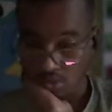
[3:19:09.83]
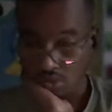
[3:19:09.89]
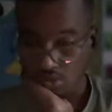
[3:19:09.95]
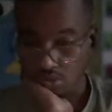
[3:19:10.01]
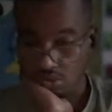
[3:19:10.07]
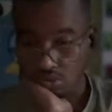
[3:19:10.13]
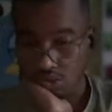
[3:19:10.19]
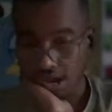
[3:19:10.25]

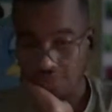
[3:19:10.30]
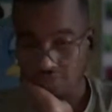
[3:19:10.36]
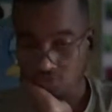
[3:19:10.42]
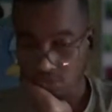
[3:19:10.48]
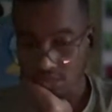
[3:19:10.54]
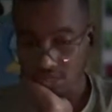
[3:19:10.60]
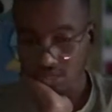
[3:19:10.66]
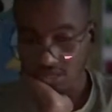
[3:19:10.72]
What we have
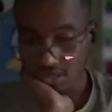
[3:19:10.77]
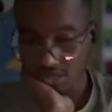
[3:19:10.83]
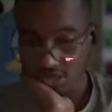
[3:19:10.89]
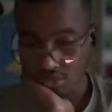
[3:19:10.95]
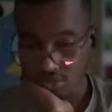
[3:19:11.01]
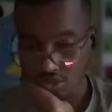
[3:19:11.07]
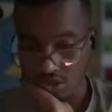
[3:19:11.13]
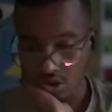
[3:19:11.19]
witnessed
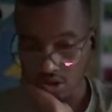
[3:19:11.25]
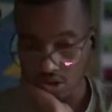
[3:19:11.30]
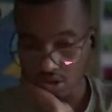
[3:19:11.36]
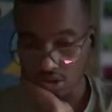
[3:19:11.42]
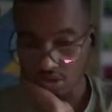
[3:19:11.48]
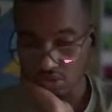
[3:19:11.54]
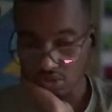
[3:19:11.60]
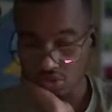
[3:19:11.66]

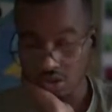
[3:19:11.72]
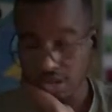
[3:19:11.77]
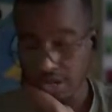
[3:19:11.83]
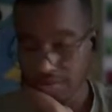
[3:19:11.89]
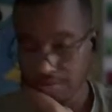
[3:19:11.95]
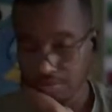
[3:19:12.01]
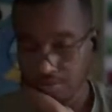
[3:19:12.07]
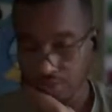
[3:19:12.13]

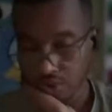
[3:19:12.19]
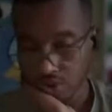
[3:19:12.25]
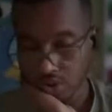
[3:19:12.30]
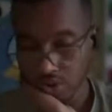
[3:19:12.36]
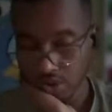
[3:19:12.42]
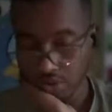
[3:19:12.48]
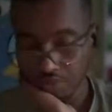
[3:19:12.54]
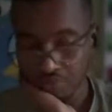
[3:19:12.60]
today,
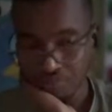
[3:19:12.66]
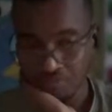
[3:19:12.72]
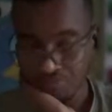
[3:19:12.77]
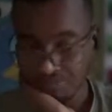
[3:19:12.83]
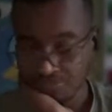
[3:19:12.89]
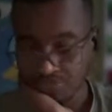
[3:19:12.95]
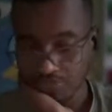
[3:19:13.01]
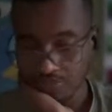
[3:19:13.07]
Bruno
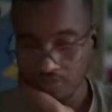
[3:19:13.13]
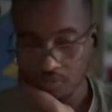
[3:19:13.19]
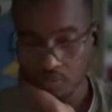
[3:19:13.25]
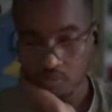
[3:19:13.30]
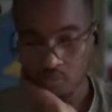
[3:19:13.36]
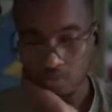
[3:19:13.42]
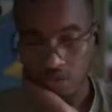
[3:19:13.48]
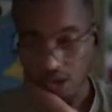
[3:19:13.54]

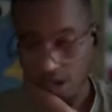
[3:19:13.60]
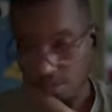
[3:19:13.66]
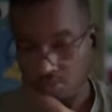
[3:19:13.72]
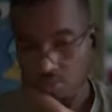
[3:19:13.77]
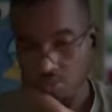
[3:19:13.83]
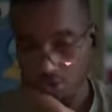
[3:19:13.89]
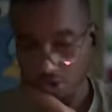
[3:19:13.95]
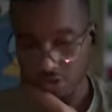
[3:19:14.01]

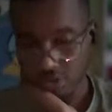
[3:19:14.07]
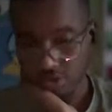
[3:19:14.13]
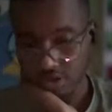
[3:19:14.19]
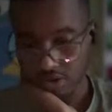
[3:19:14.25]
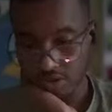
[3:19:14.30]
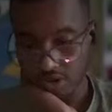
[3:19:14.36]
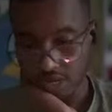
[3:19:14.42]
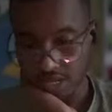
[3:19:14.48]
is a
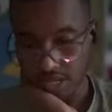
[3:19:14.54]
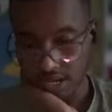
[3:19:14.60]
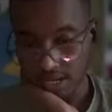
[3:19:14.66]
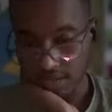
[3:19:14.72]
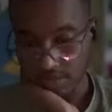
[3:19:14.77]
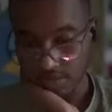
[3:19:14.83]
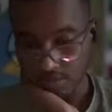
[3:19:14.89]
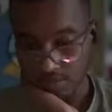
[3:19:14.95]
great guy.
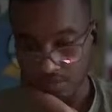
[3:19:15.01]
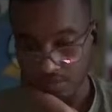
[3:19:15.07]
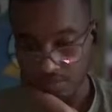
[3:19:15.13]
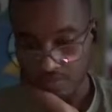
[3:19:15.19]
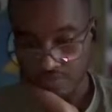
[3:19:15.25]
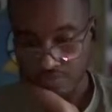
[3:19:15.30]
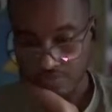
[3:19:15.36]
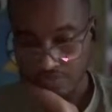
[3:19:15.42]

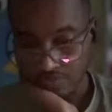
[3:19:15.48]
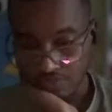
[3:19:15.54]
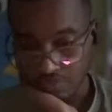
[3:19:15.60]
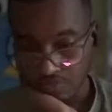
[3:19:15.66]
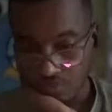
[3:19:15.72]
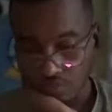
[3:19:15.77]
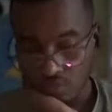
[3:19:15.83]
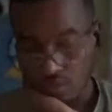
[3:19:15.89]

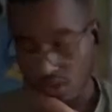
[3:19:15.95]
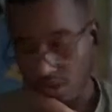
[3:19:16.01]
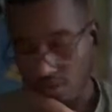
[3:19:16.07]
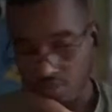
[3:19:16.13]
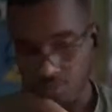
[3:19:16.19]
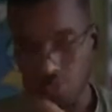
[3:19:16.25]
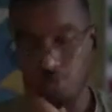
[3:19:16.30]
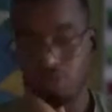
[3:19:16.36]

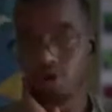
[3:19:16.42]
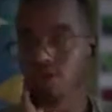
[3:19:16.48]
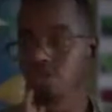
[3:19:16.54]
Bruno